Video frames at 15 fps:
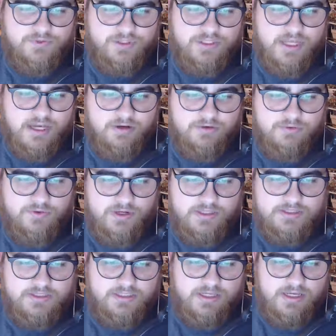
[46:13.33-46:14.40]
Kotaku
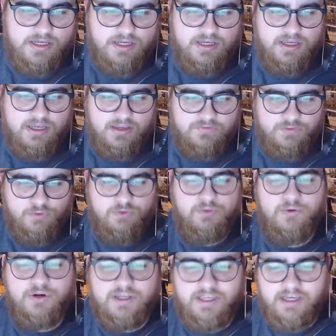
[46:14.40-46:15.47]
writes, if you were
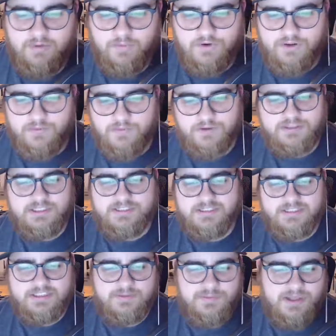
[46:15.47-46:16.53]
working on one of the most
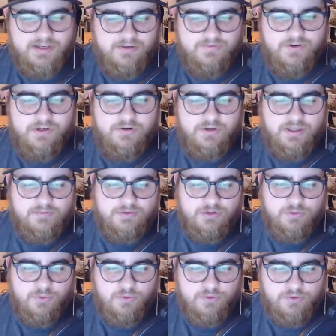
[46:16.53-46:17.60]
anticipated video games in
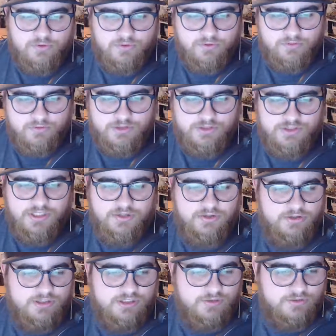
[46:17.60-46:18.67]
the world, would you tell
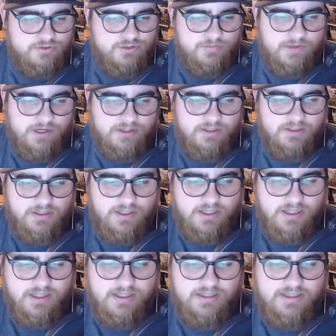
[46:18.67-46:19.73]
your children about it?
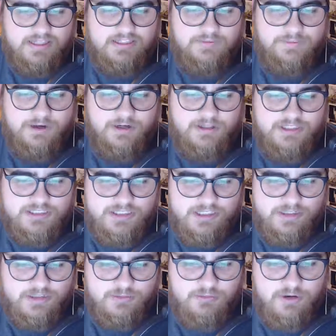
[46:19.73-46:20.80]
That's a parenting
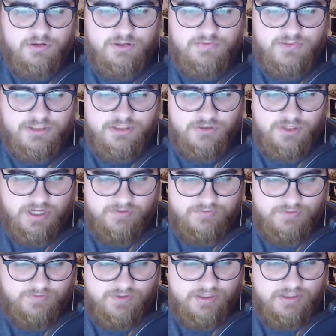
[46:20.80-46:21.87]
challenge most of us don't have
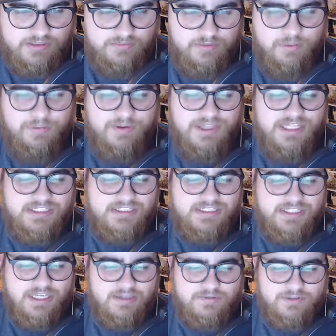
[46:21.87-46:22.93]
to face, but
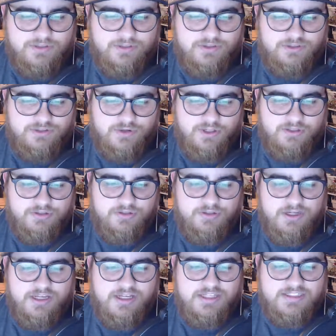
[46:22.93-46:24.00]
Bethesda Game Studios
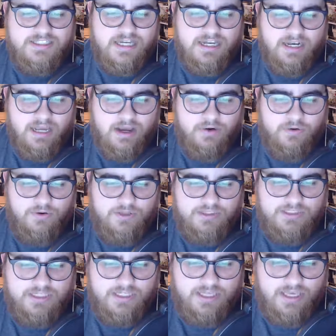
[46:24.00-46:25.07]
director Todd Howard
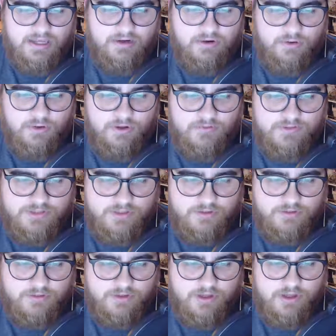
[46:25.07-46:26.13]
is in a category of his
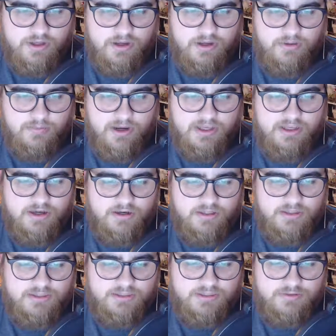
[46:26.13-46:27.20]
own. My
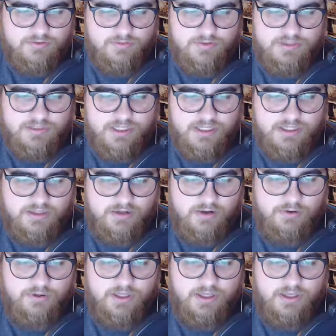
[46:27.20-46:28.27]
youngest was like,
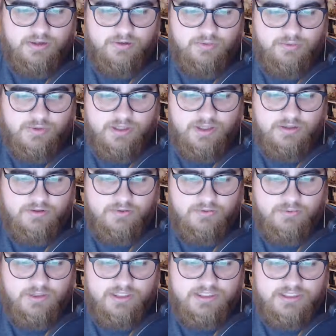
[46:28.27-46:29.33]
okay,
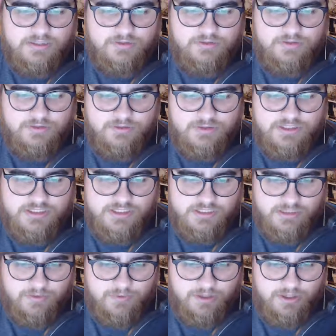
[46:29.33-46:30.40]
when is Elder Scrolls
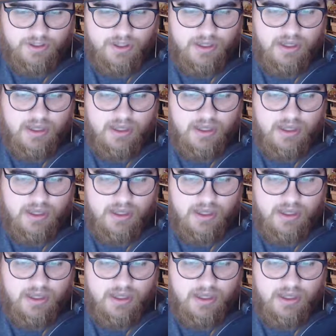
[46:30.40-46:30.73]
6 coming?